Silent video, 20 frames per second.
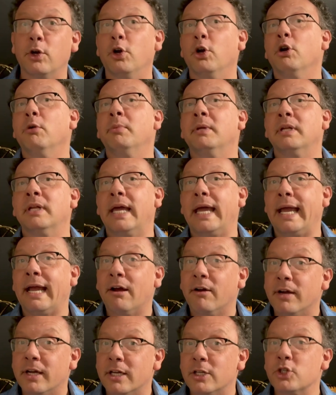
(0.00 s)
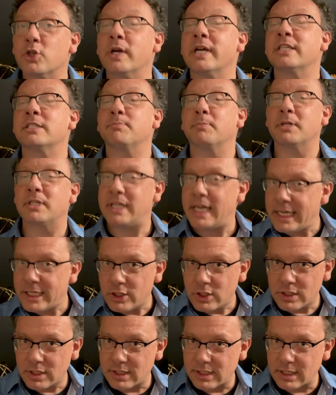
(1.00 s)
Urban Area
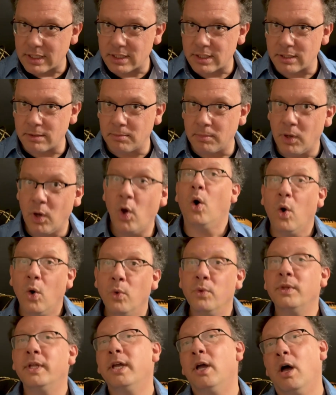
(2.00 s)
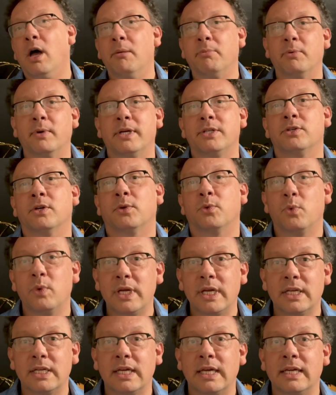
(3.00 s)
Transportation System only operates on
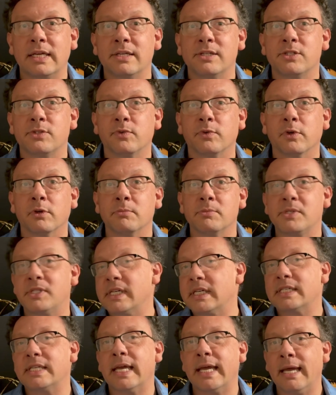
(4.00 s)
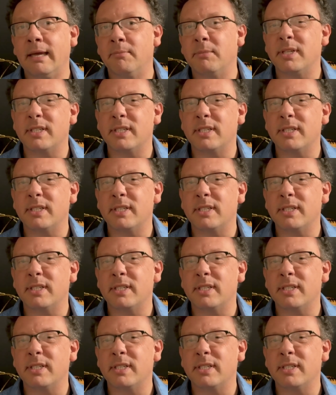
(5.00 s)
weekdays from 6 a.m.